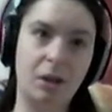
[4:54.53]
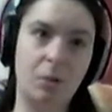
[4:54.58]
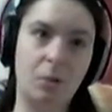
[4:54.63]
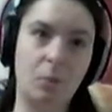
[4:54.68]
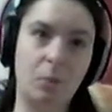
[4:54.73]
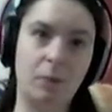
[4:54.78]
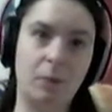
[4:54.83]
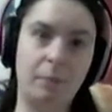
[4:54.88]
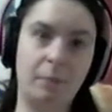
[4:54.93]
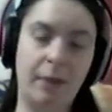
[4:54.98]

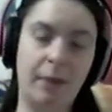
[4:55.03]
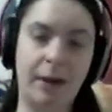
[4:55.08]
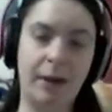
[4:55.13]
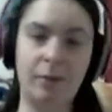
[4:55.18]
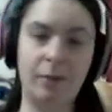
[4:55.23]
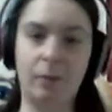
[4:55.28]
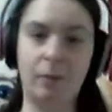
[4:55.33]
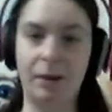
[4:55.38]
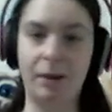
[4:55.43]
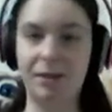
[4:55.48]
with black
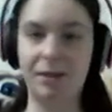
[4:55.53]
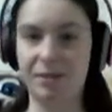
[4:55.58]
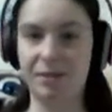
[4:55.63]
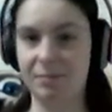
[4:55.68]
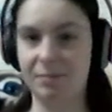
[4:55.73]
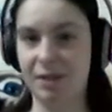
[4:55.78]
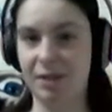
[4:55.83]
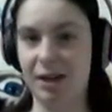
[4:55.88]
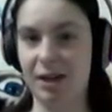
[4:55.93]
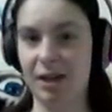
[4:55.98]
and white
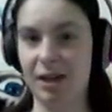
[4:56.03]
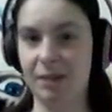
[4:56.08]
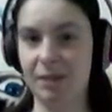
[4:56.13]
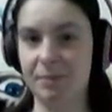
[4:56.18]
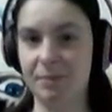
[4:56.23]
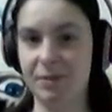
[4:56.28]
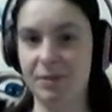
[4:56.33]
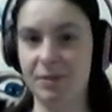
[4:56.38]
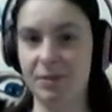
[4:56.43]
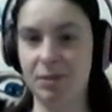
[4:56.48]

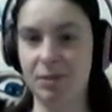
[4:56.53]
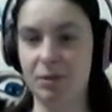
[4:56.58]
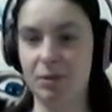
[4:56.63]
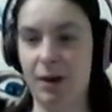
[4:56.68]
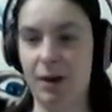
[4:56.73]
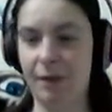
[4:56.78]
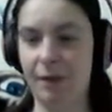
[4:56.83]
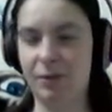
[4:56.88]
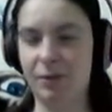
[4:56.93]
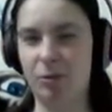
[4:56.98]
sometimes you
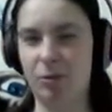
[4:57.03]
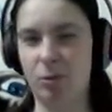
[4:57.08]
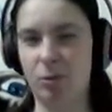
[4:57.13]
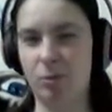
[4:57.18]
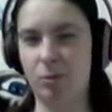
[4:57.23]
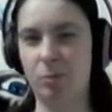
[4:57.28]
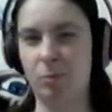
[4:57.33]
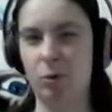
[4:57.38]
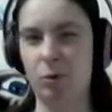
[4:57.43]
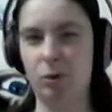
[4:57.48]
have to
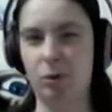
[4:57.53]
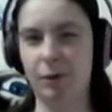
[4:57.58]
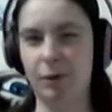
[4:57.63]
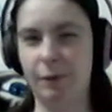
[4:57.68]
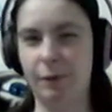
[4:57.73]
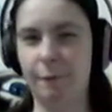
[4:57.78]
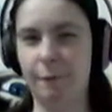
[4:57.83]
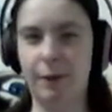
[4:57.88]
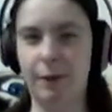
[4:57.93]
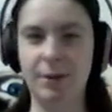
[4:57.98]
look more at
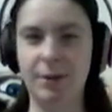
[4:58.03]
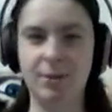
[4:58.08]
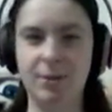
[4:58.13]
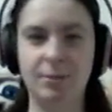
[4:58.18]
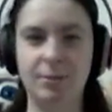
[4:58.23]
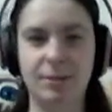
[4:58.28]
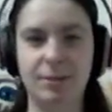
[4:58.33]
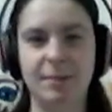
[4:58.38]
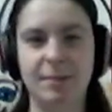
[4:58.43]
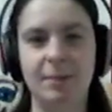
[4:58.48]
the
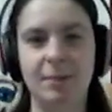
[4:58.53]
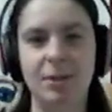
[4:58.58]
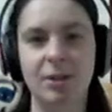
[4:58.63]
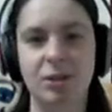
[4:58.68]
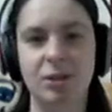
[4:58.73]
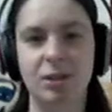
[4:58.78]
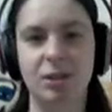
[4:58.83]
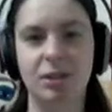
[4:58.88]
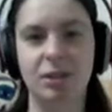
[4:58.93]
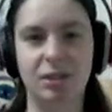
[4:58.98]
facial
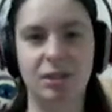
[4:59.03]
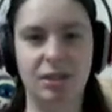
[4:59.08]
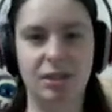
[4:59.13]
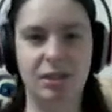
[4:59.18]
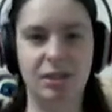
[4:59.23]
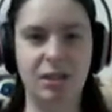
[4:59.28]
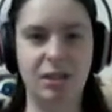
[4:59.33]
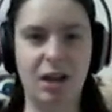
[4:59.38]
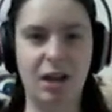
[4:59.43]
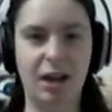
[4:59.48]
expressions.
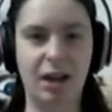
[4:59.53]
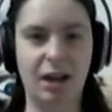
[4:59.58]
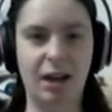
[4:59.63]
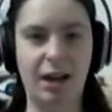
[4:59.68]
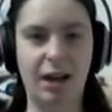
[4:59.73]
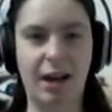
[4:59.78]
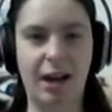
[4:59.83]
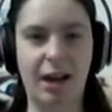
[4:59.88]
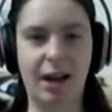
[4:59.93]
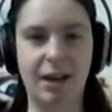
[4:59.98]
It's not
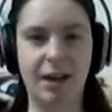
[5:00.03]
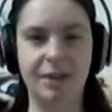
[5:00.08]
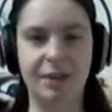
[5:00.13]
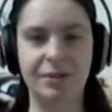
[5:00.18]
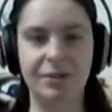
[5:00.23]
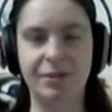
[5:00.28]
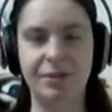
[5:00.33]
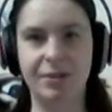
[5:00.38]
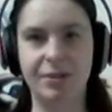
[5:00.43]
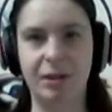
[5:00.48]

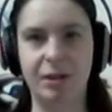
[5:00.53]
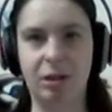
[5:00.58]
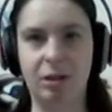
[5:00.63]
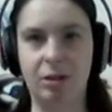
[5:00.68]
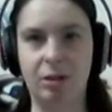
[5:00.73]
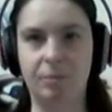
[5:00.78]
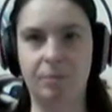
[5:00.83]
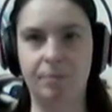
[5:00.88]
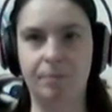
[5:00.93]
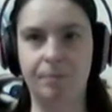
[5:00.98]
as
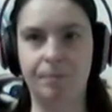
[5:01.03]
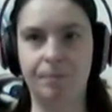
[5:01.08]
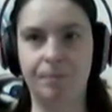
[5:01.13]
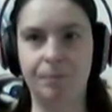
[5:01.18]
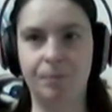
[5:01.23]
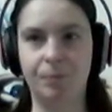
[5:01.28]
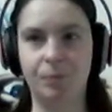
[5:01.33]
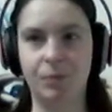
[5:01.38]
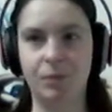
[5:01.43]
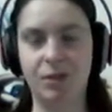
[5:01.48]

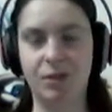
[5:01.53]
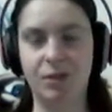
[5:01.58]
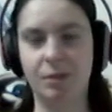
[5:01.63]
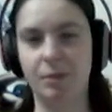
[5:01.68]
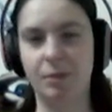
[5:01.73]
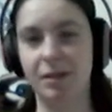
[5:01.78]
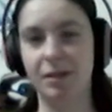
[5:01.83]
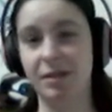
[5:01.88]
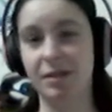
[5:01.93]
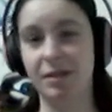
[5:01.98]

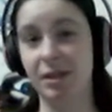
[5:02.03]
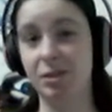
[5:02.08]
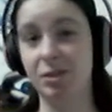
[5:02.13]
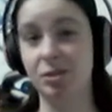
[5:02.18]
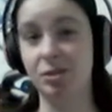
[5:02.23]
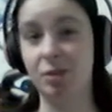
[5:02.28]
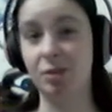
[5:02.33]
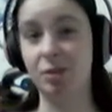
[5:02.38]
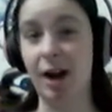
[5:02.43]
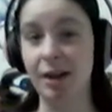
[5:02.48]
some would say
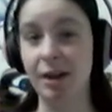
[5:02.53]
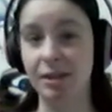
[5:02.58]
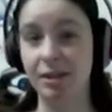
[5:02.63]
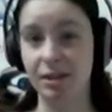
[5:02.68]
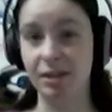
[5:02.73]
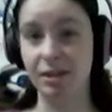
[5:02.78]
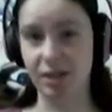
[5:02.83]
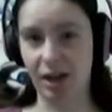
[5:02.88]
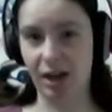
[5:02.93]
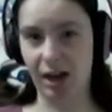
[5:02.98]

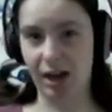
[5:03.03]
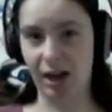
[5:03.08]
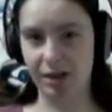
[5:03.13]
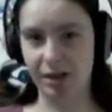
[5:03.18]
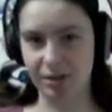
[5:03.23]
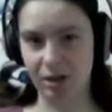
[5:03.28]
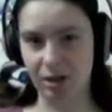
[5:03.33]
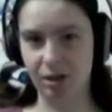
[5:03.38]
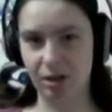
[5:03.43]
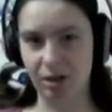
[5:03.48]
distracting as
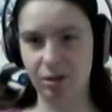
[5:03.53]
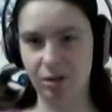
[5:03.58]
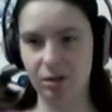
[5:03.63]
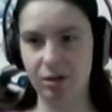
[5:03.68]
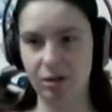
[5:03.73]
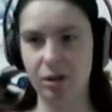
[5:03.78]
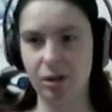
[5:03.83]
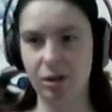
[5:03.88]
color.